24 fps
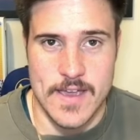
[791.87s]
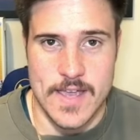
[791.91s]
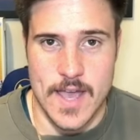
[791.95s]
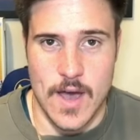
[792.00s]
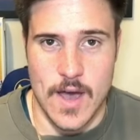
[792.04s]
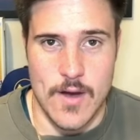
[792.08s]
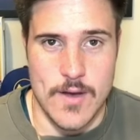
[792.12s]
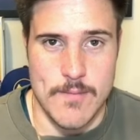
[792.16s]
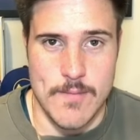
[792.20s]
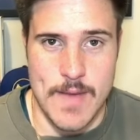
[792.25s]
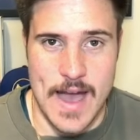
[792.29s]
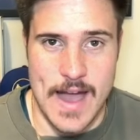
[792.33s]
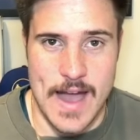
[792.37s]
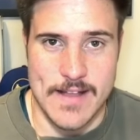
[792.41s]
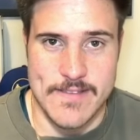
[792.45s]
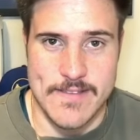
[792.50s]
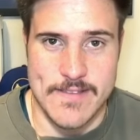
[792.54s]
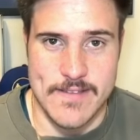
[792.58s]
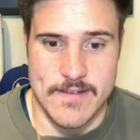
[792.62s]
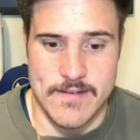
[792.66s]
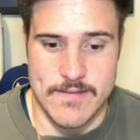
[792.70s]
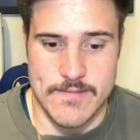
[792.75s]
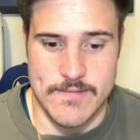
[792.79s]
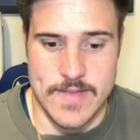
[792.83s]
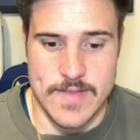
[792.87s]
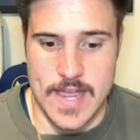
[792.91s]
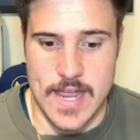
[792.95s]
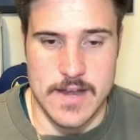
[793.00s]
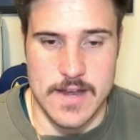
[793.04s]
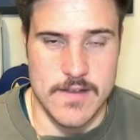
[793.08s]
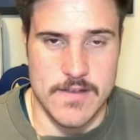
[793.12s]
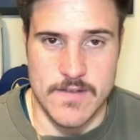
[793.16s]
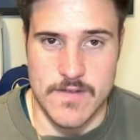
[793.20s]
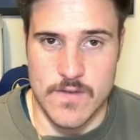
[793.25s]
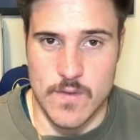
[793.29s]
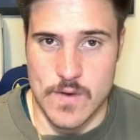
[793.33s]
going back to the
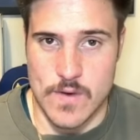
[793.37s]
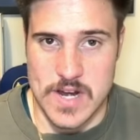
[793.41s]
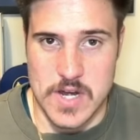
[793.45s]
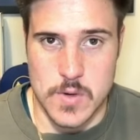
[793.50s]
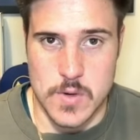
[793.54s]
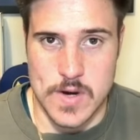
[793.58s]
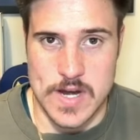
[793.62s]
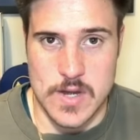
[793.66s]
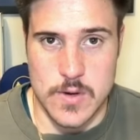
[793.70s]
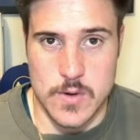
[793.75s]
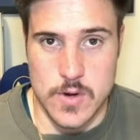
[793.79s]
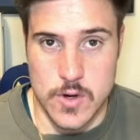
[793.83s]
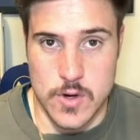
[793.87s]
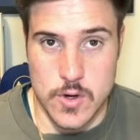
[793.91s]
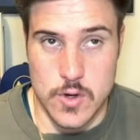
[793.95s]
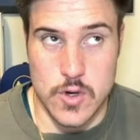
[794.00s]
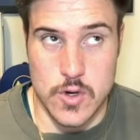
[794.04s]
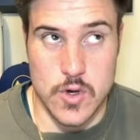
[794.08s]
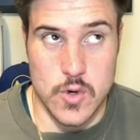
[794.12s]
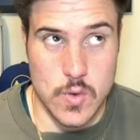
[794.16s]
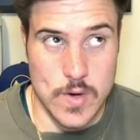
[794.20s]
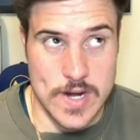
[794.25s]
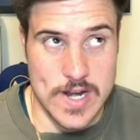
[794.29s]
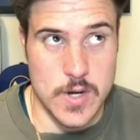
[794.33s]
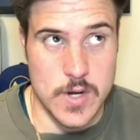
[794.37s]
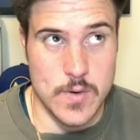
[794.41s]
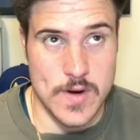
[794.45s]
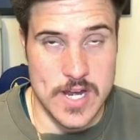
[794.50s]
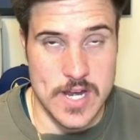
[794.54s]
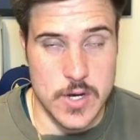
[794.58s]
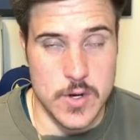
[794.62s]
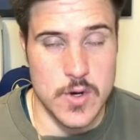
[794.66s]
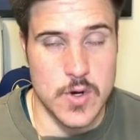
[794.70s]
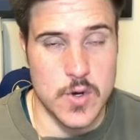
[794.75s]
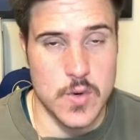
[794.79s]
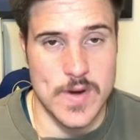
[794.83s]
end of the
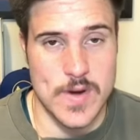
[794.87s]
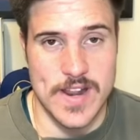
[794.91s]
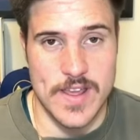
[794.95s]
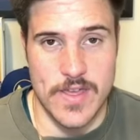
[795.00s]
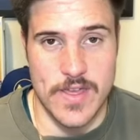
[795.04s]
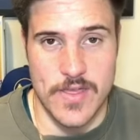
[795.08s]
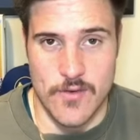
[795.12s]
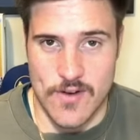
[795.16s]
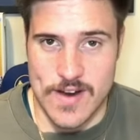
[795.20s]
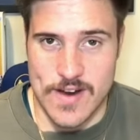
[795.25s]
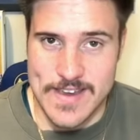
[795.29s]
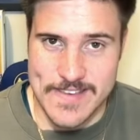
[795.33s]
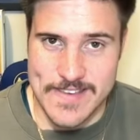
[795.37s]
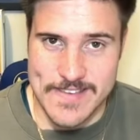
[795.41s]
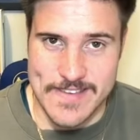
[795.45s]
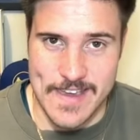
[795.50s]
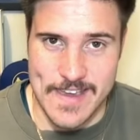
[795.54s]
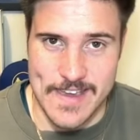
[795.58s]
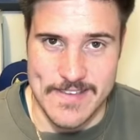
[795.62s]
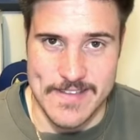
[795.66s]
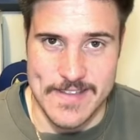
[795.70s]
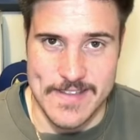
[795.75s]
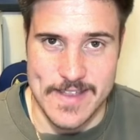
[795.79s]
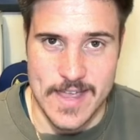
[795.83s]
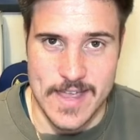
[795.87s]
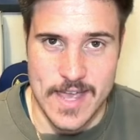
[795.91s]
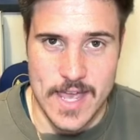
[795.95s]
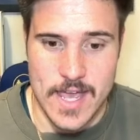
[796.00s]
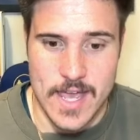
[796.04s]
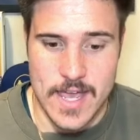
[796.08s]
2022-23 season,